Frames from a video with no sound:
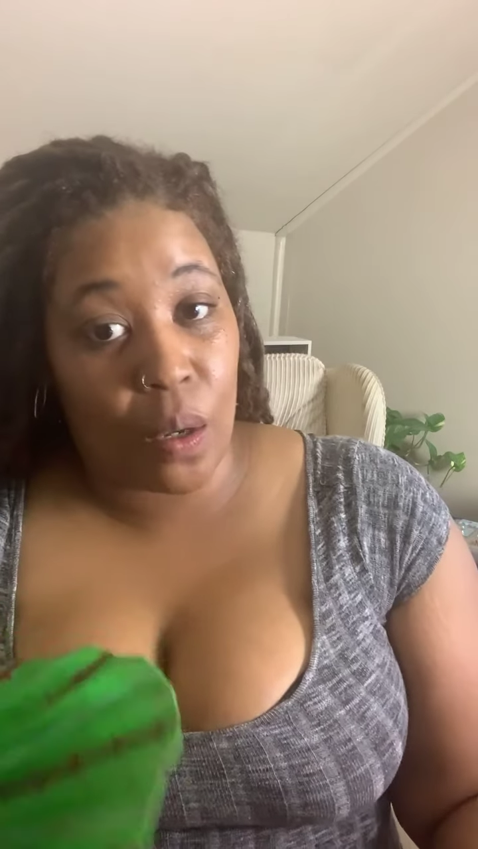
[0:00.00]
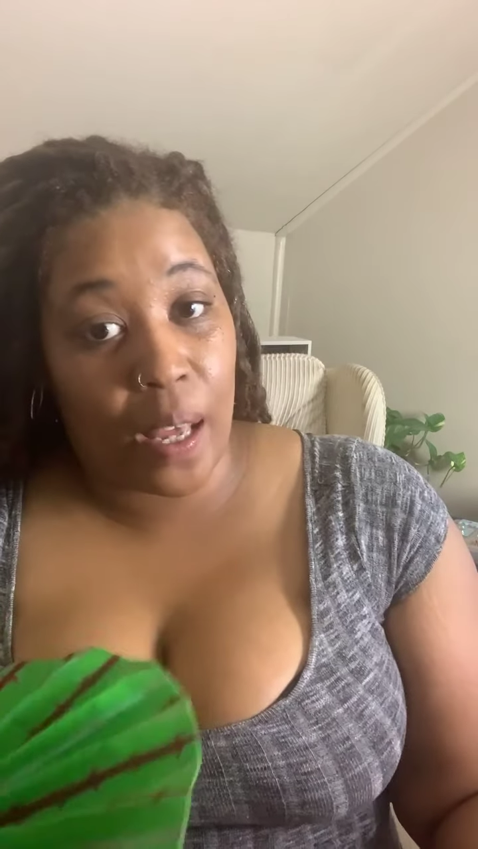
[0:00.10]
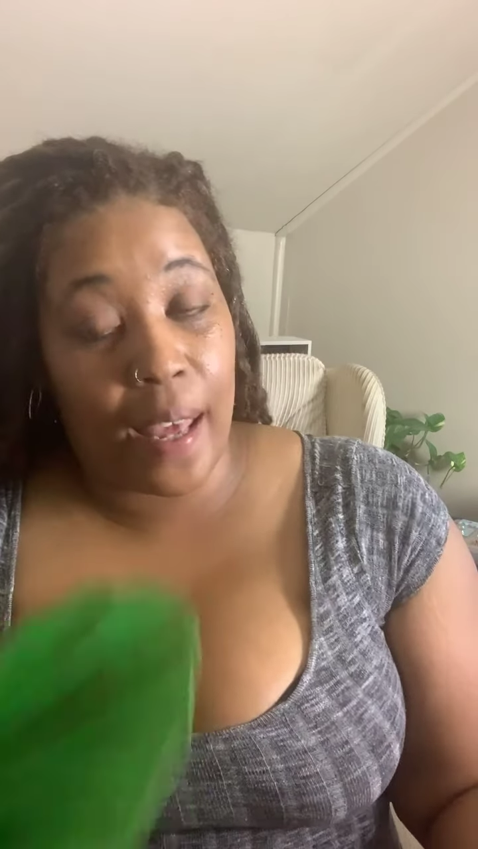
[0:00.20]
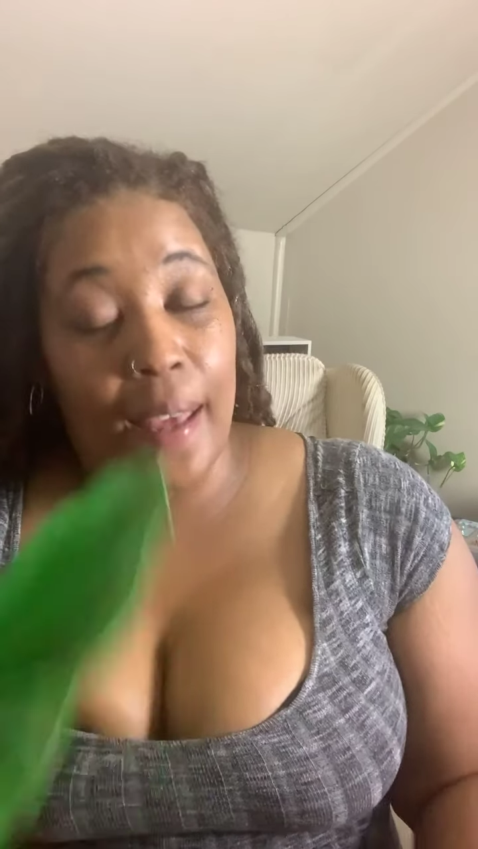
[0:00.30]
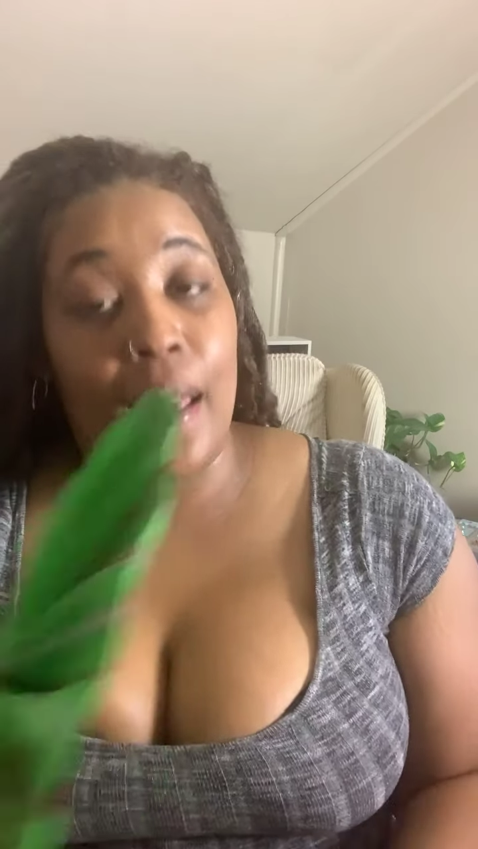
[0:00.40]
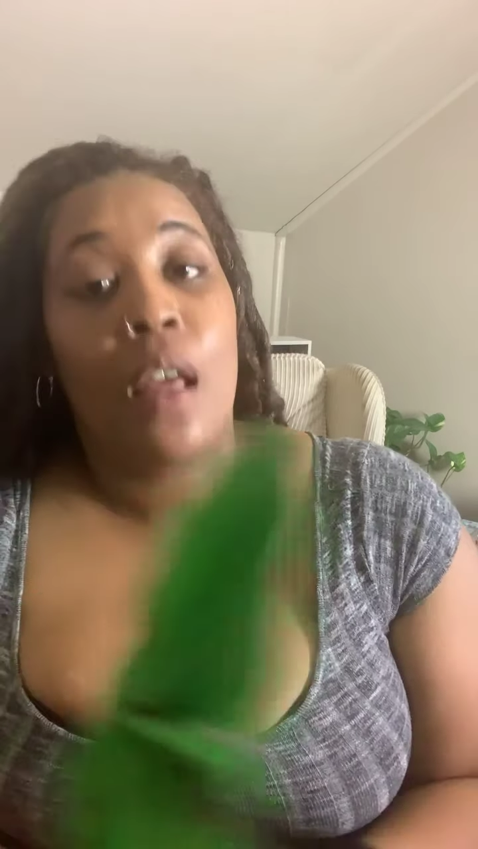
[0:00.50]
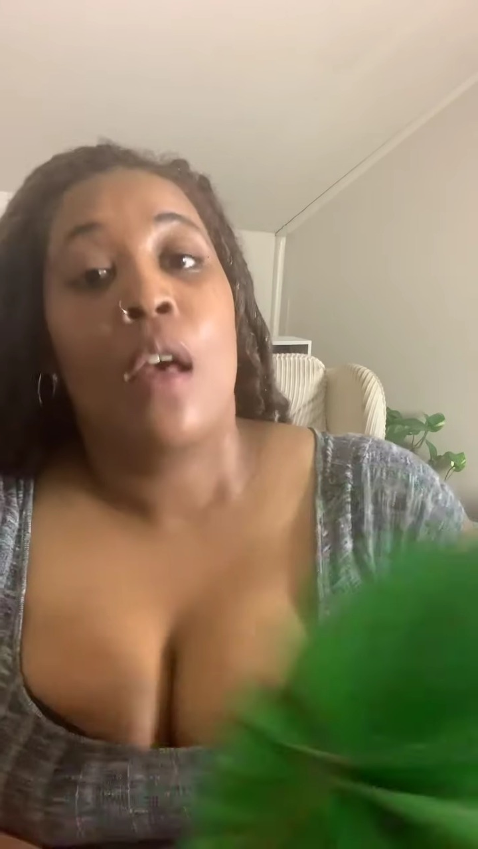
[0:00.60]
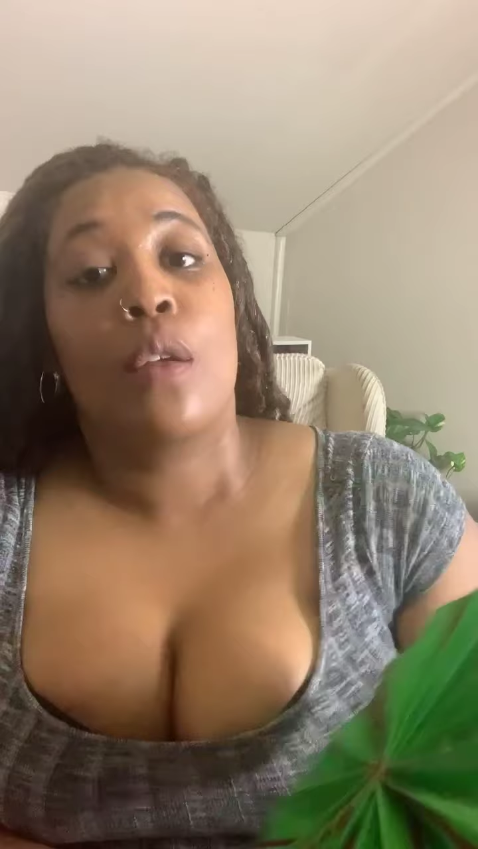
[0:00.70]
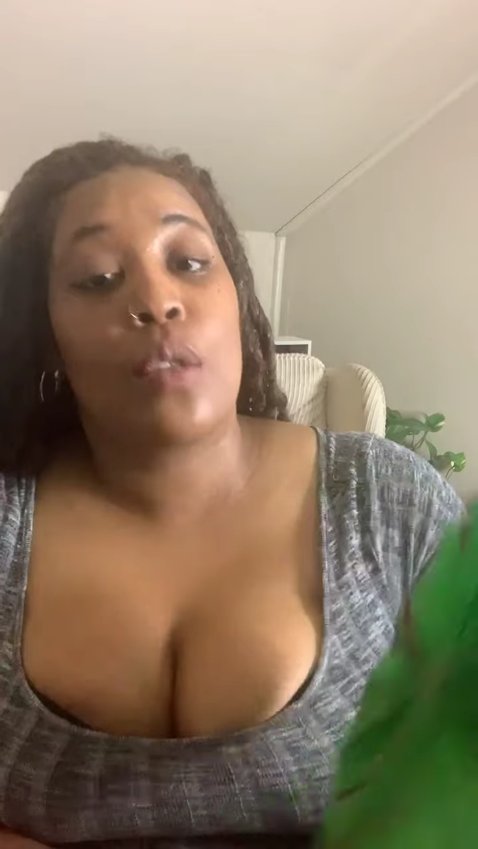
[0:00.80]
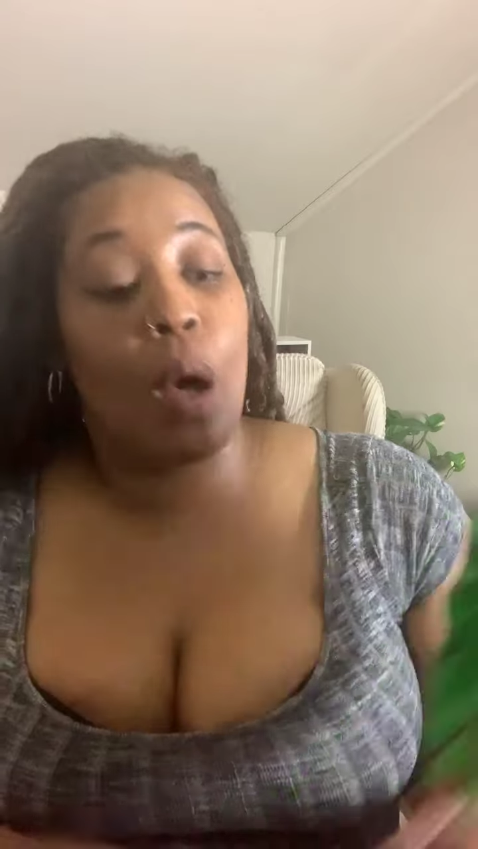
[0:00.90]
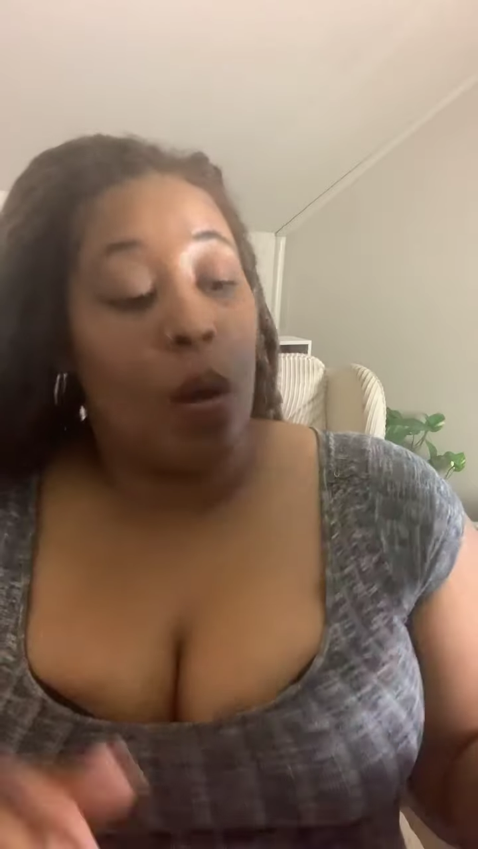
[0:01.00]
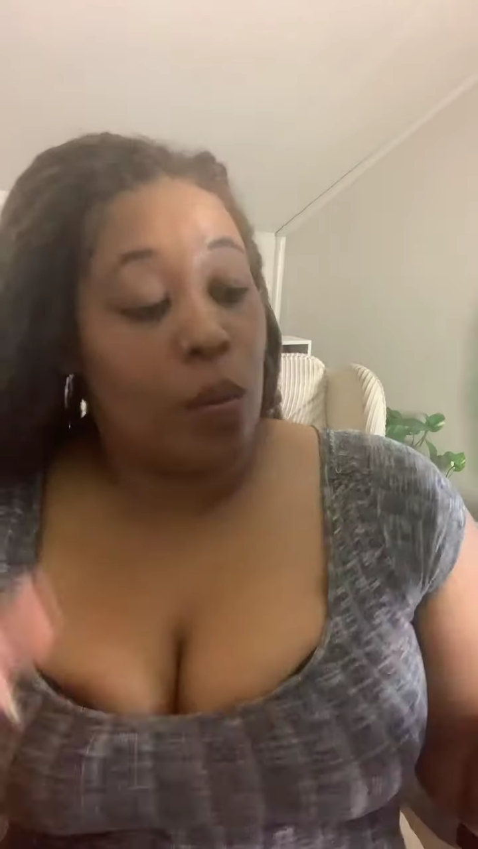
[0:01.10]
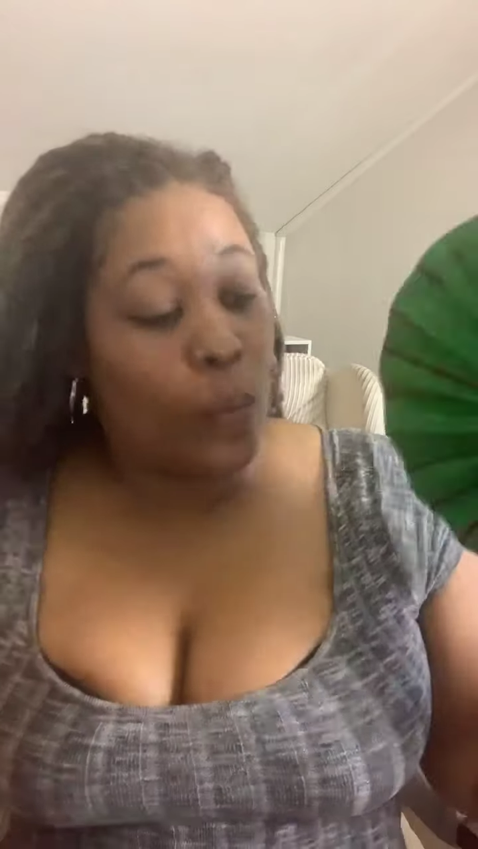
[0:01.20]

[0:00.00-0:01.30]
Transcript: Okay, so